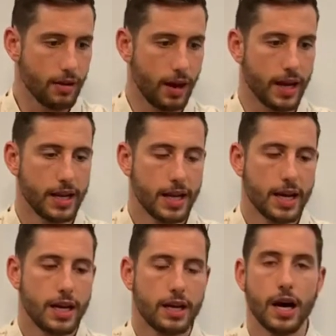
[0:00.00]
All right,
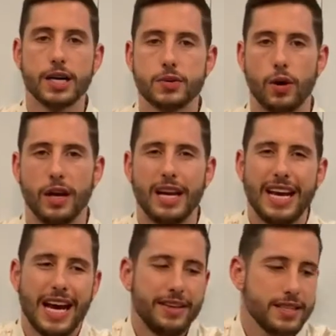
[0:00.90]
last one.
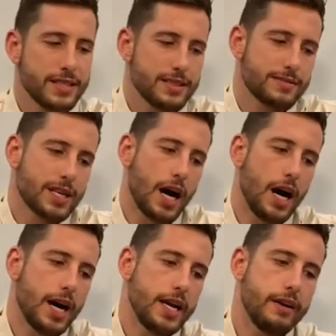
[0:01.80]
This is
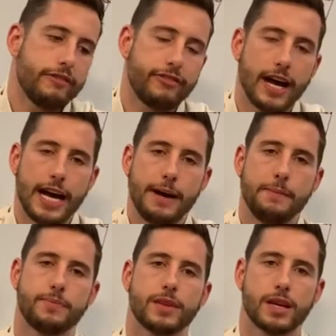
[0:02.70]
kind of
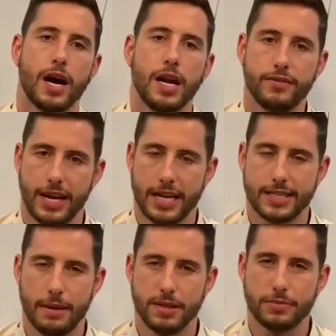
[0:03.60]
um, kind of an
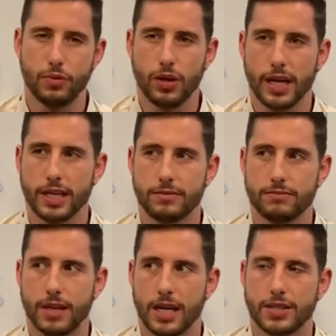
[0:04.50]
asset, but it's more like a,
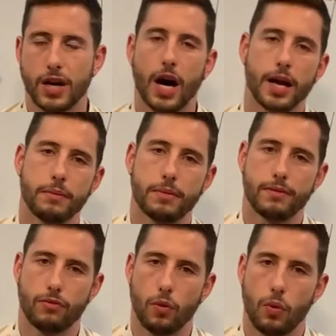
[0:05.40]
a type
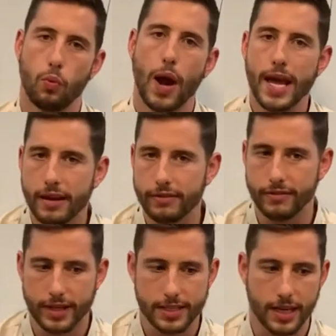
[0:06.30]
of a way of
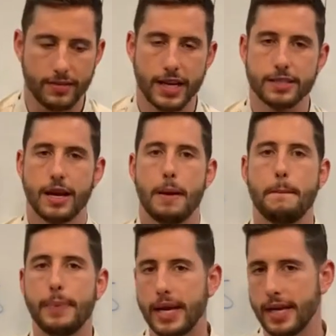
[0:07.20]
investing, and that's
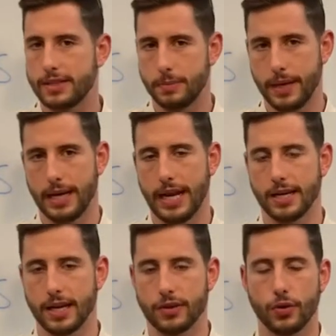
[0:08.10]
peer-to-peer
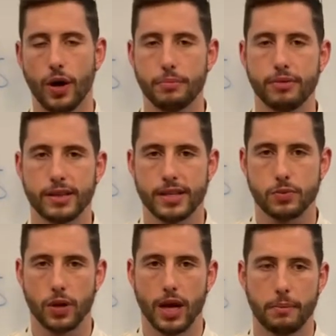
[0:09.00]
lending. I thought I'd bring
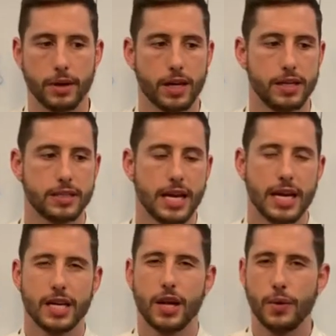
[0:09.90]
this one up because
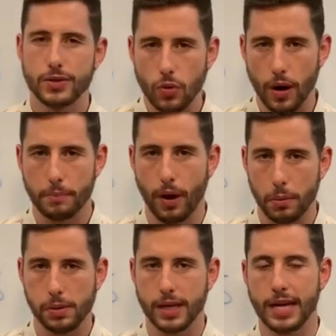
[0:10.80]
you know it's quite
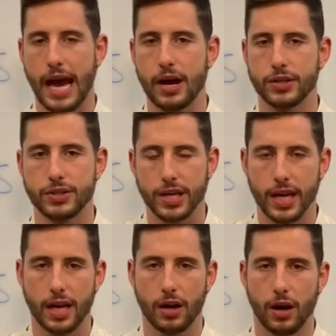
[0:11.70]
popular now. You
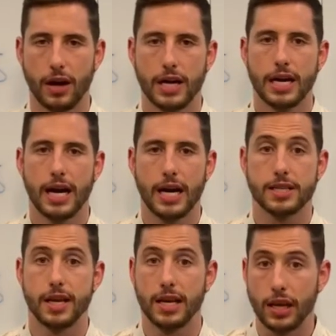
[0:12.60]
see it a lot,
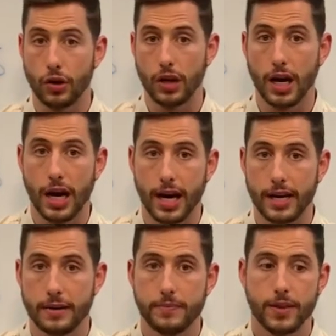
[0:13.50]
uh, certainly
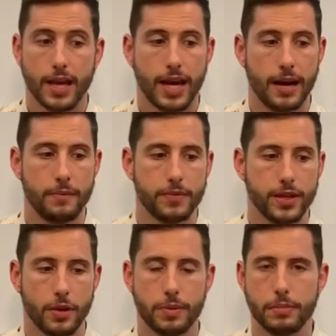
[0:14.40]
online. Um,
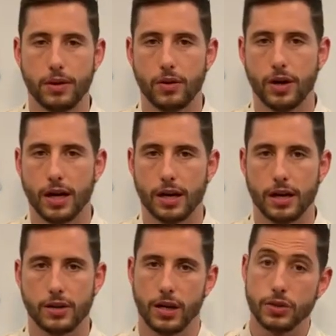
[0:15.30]
you know, people are
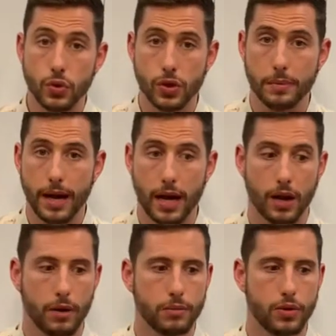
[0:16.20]
kind of talking
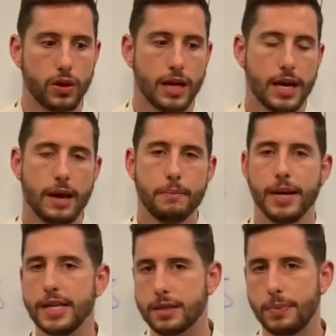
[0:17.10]
about a lot more.
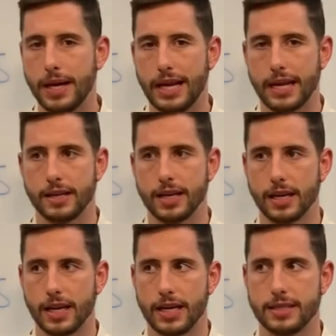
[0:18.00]
Peer-to-peer
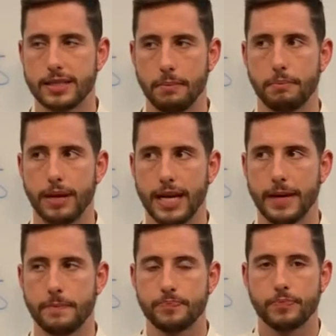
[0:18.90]
lending is
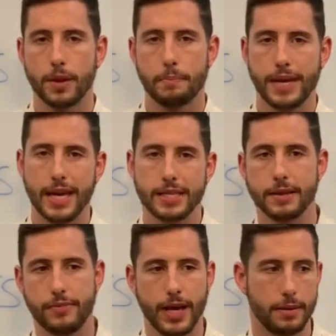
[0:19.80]
simply
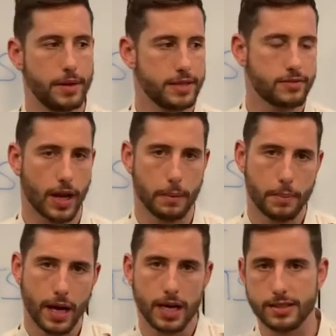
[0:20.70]
peer-to-peer means
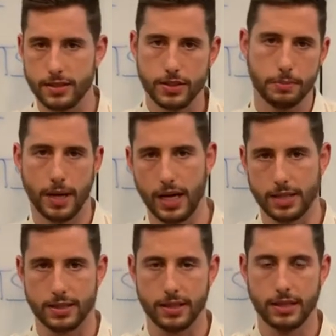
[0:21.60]
like person to
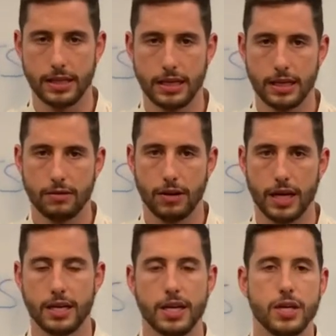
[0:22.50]
person,
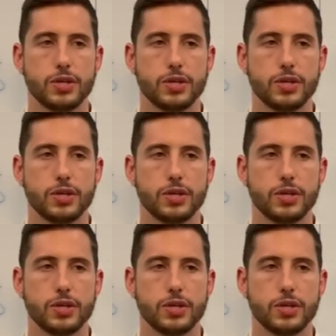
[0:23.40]
right?